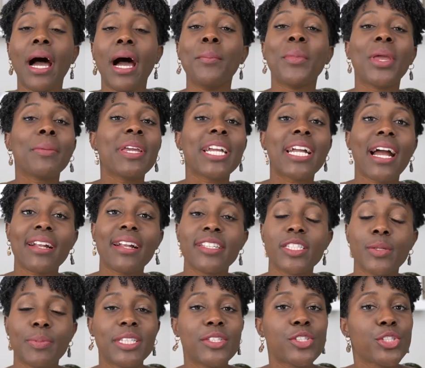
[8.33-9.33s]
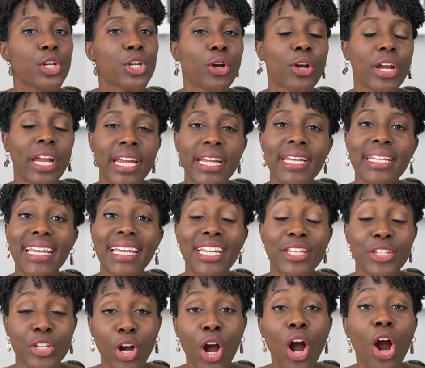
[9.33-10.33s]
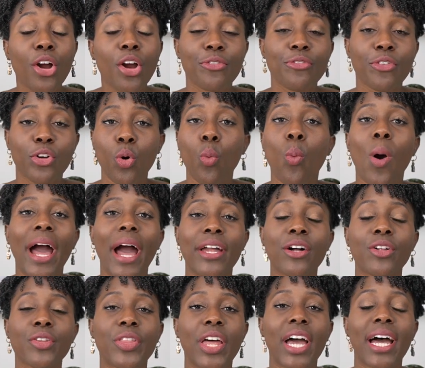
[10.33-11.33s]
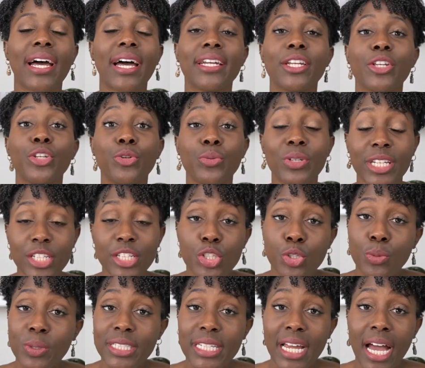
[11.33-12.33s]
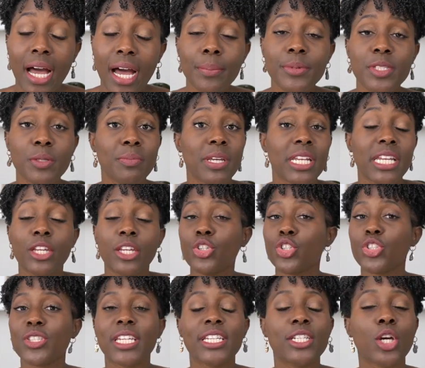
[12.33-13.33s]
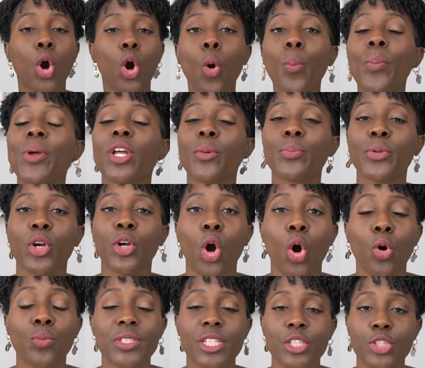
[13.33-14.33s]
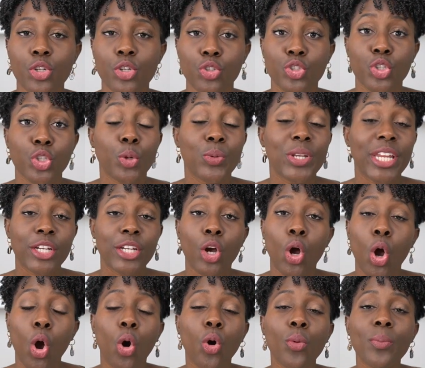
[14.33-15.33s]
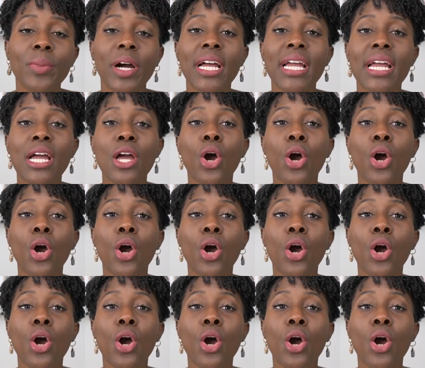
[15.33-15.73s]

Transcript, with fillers: Maybe God has been stirring in your heart for a while that you need to adopt, meaning you just need to open up your home to children who need a home.